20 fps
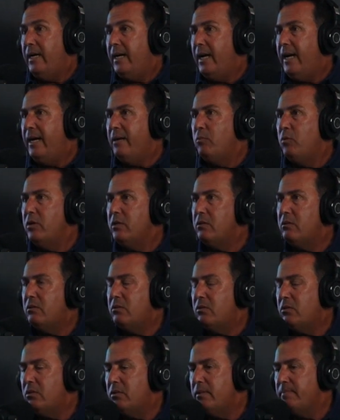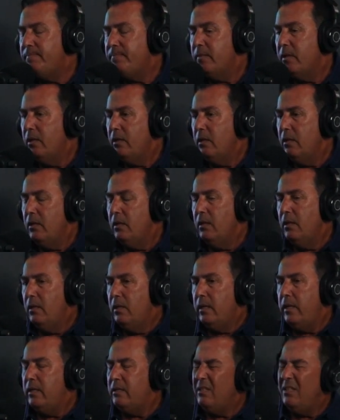I was,
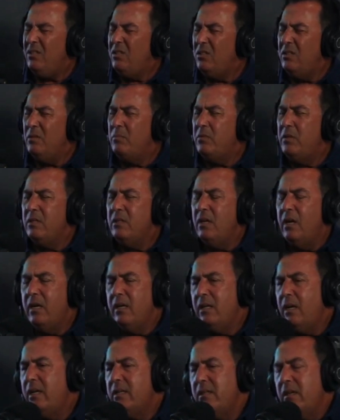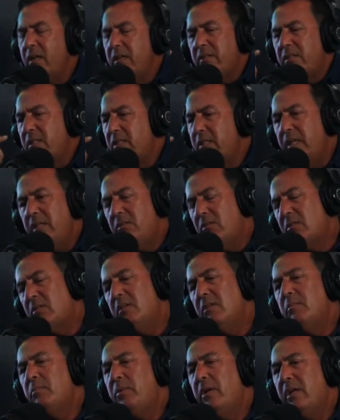and this is something that I say to
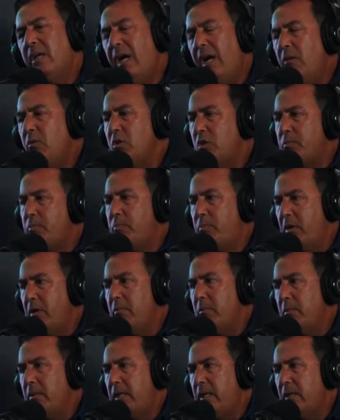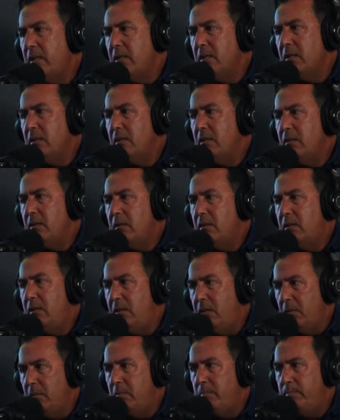some parents, I was probably
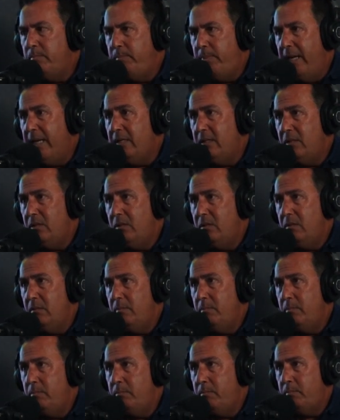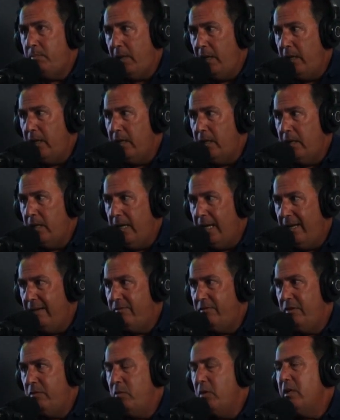the best player
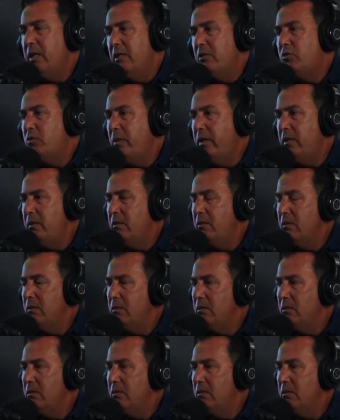everywhere I trained.